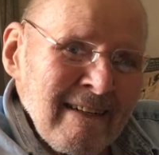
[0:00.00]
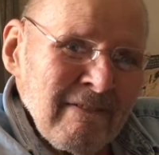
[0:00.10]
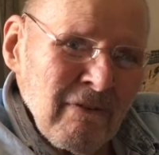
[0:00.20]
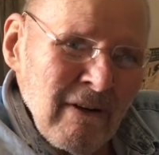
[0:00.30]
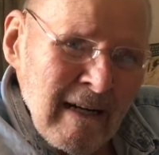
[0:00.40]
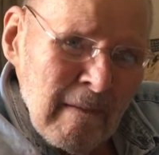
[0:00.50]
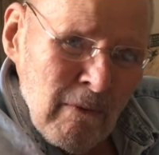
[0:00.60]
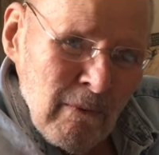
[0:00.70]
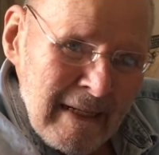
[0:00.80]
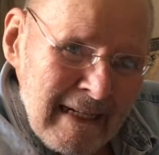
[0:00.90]
for a
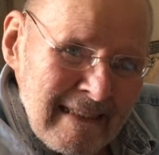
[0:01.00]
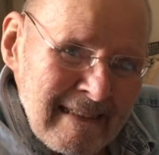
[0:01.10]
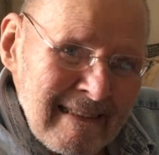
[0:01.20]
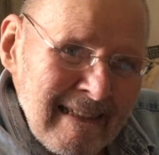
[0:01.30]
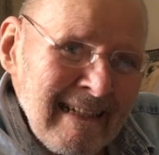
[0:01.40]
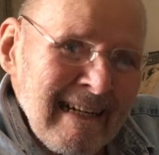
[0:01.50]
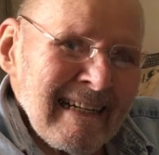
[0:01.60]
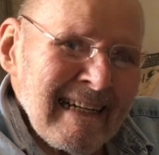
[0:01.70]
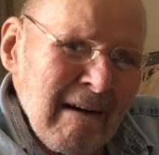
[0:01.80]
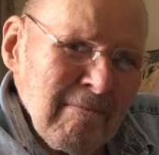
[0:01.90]
couple weeks,
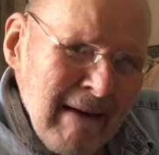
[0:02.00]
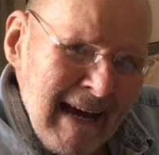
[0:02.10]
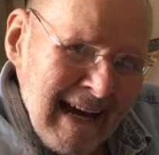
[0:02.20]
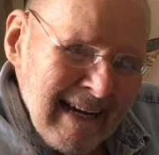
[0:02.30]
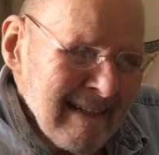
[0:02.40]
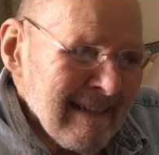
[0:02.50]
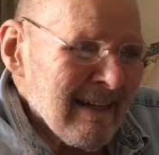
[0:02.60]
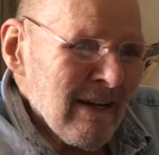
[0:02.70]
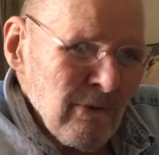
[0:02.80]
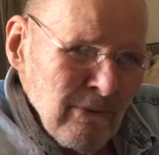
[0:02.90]
come back,
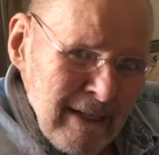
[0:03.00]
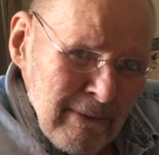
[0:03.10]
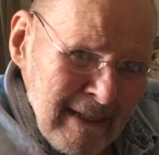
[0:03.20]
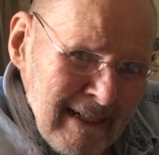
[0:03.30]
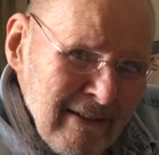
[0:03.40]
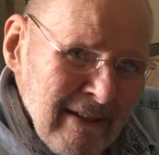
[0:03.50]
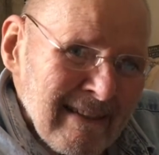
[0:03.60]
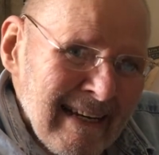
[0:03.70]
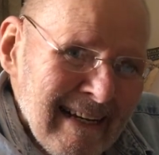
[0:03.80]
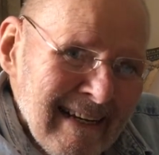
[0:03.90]
reread the
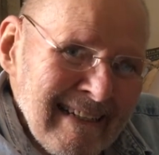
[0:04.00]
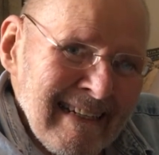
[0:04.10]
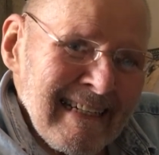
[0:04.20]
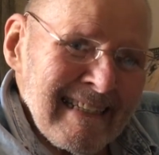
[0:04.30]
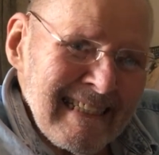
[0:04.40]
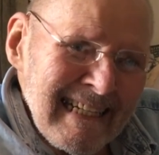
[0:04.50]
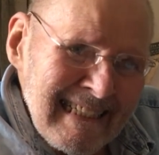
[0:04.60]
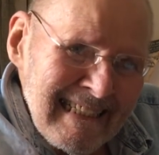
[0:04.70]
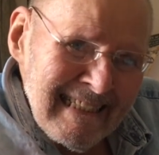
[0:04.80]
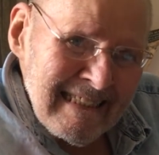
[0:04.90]
thing,
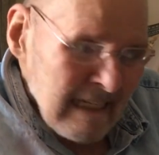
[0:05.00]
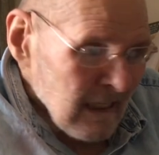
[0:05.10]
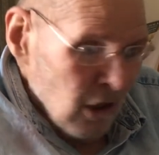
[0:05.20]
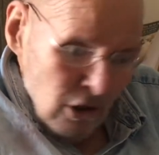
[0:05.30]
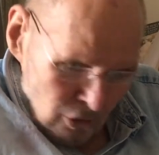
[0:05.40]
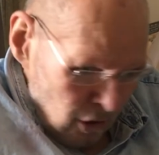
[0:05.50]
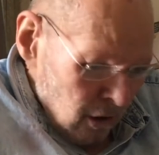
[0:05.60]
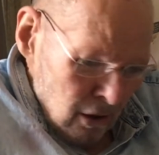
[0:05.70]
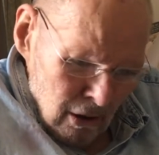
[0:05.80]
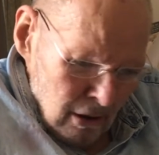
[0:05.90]
take it easy.
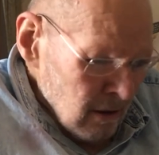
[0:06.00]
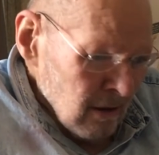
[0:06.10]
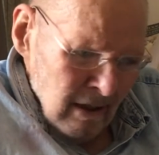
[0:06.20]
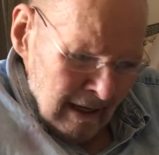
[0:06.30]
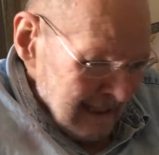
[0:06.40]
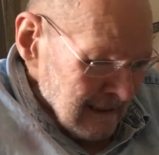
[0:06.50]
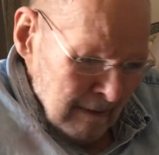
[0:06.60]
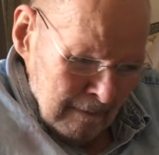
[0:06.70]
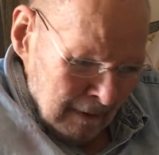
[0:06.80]
Has to be